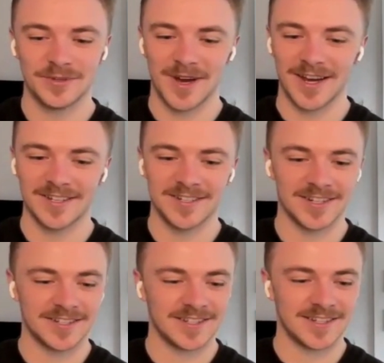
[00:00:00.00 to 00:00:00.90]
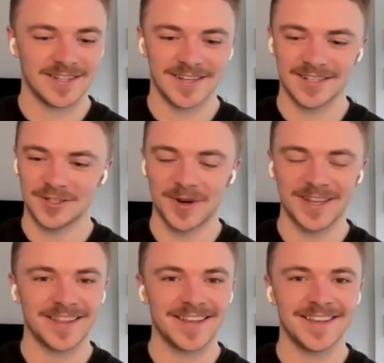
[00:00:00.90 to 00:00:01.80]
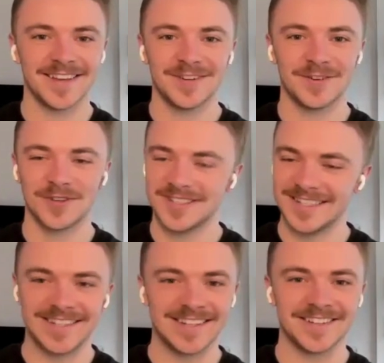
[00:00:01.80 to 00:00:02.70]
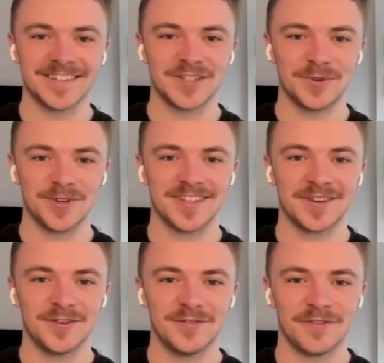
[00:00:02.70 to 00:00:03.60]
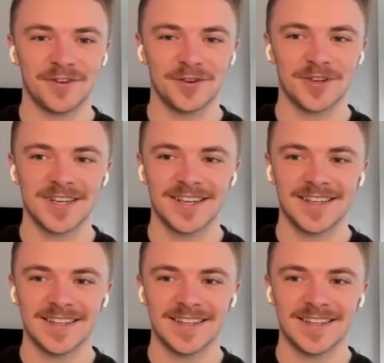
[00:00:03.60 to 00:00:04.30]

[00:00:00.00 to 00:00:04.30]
would you mind just as quickly or as detailed as you want to go through,